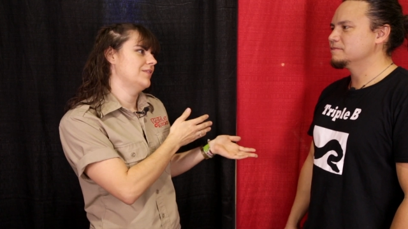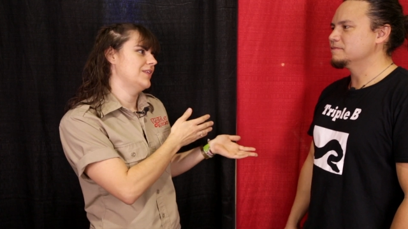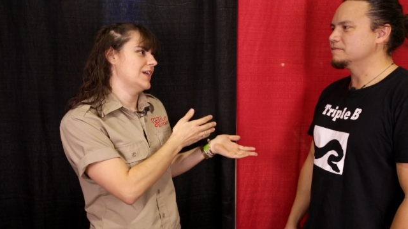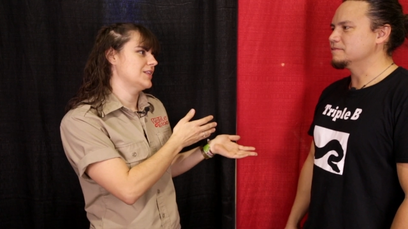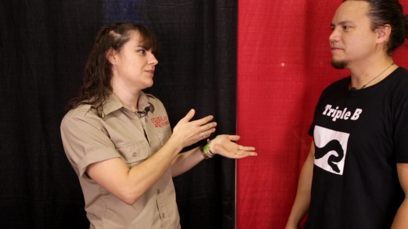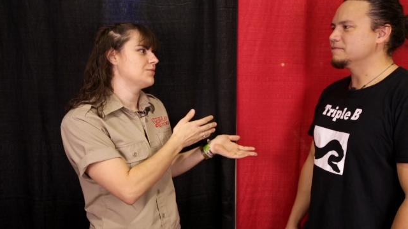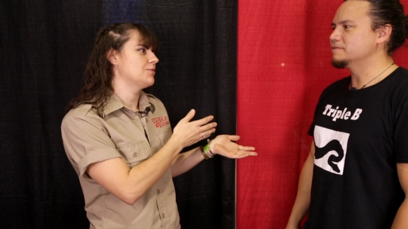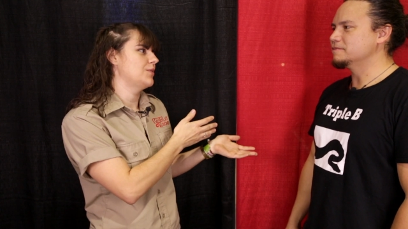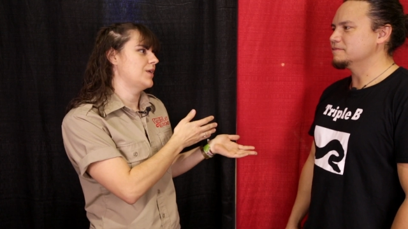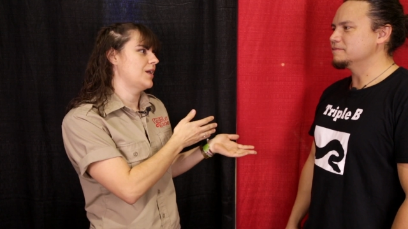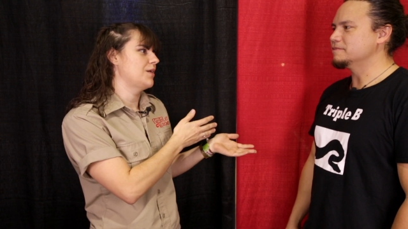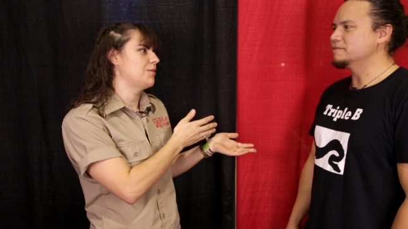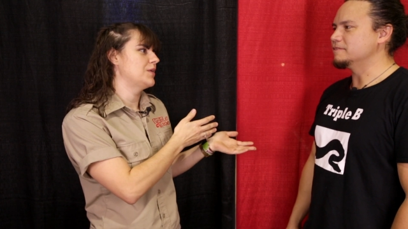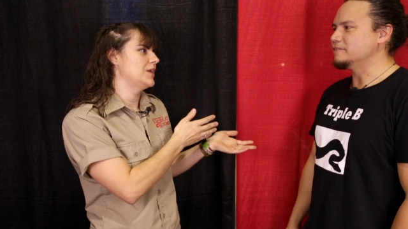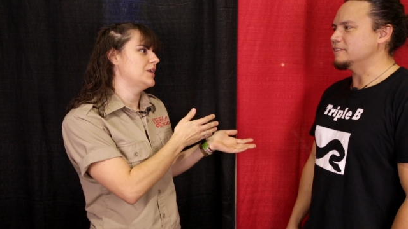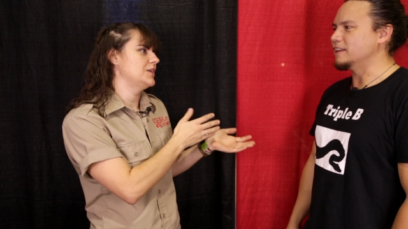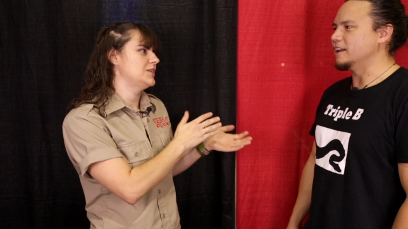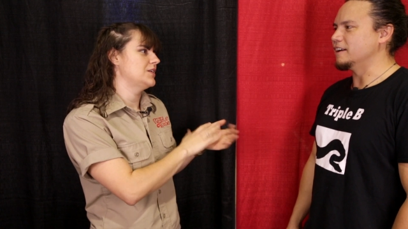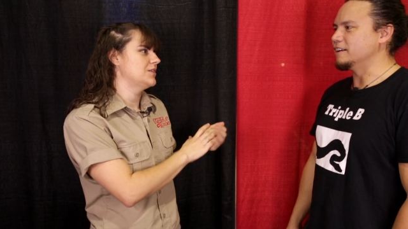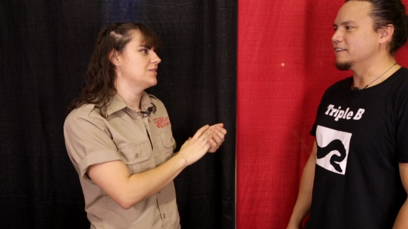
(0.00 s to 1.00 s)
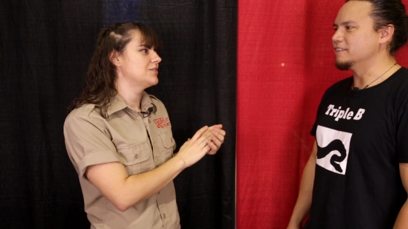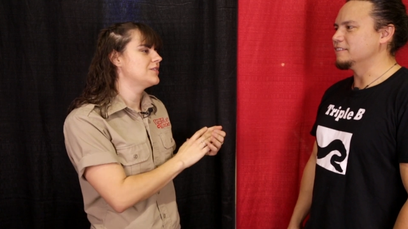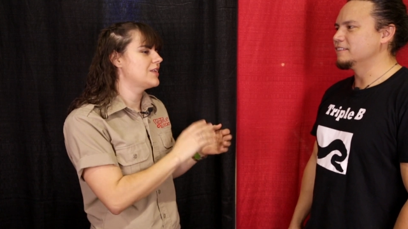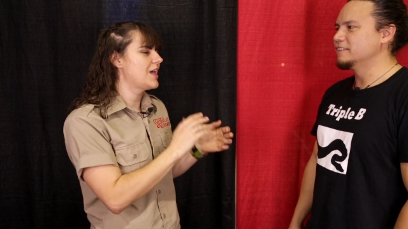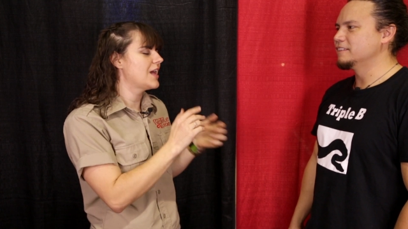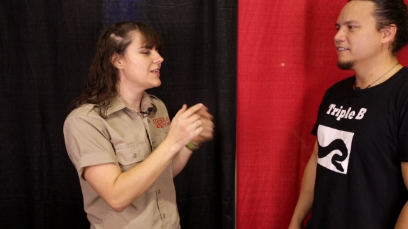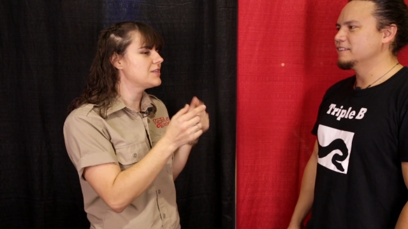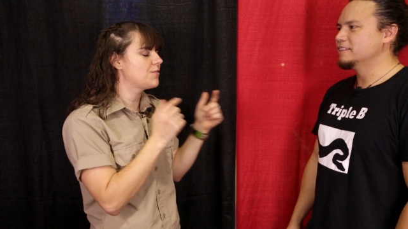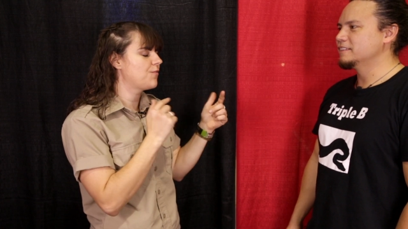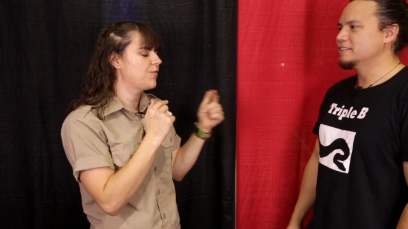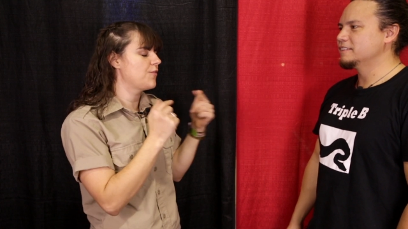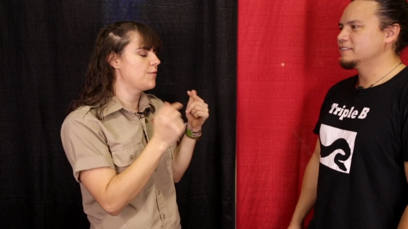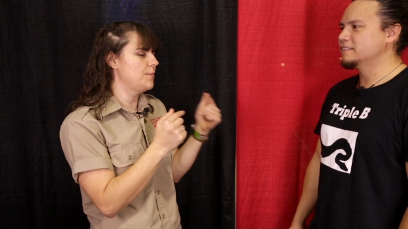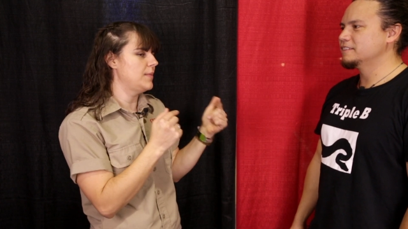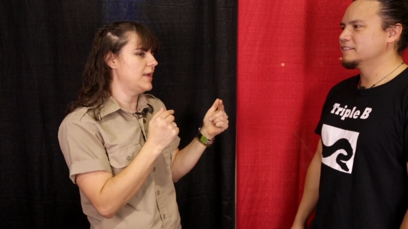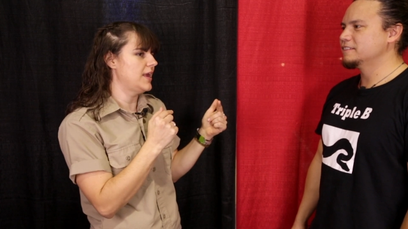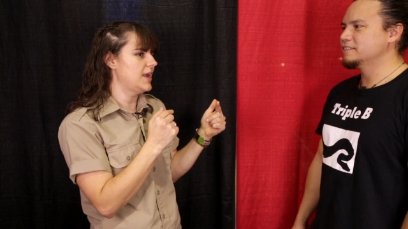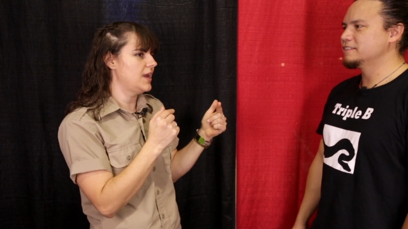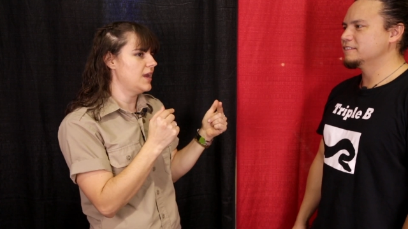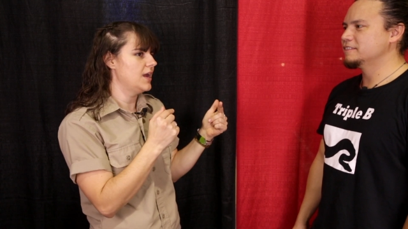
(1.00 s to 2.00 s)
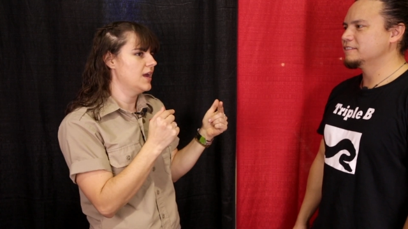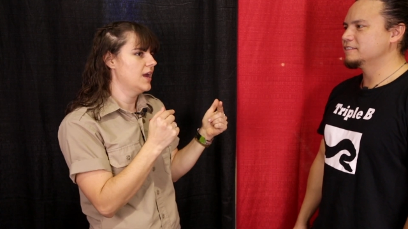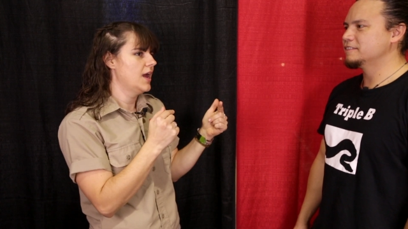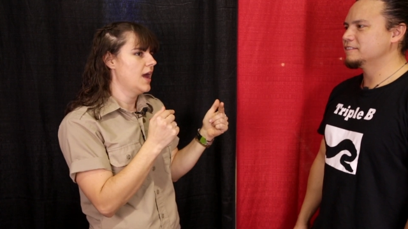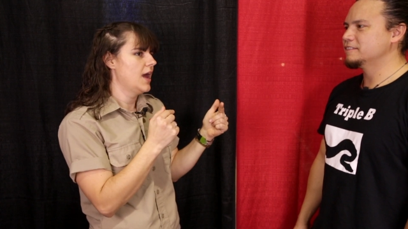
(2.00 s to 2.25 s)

Speaker 1: that's what I want to yeah. do. So that's for me,